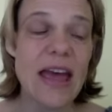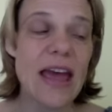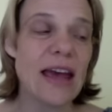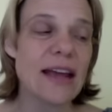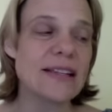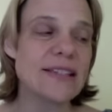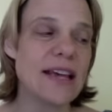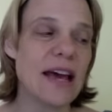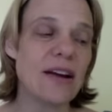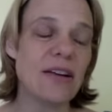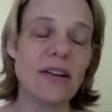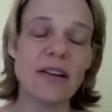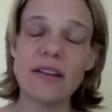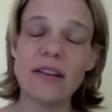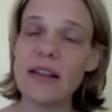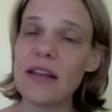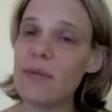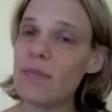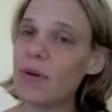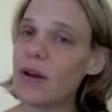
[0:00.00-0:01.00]
and Saturn in
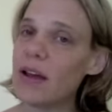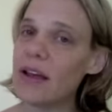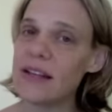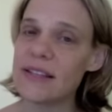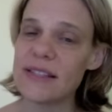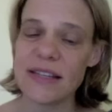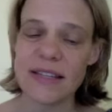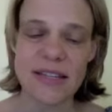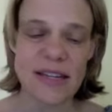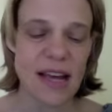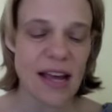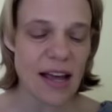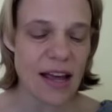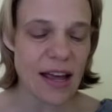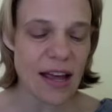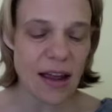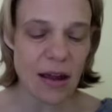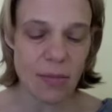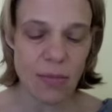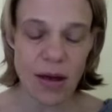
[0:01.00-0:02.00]
Libra, it's a
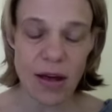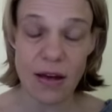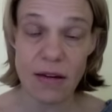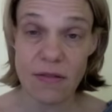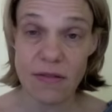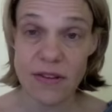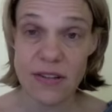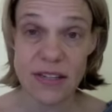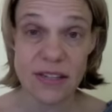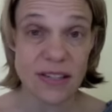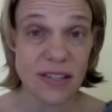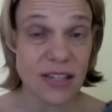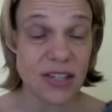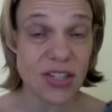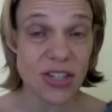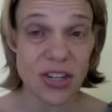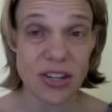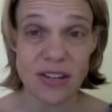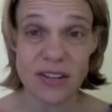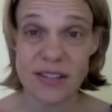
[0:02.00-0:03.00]
time of
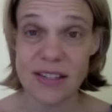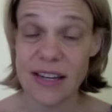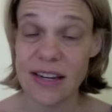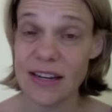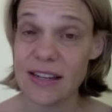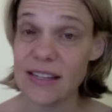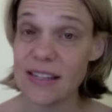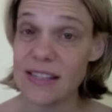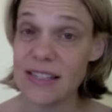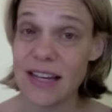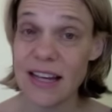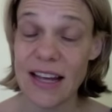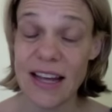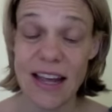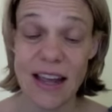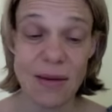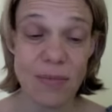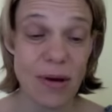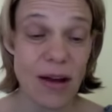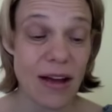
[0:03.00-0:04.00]
decisions and a
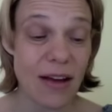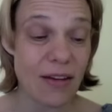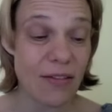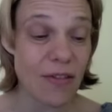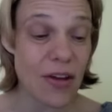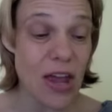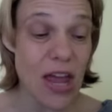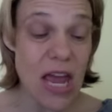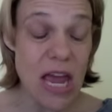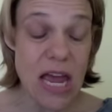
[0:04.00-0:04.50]
time of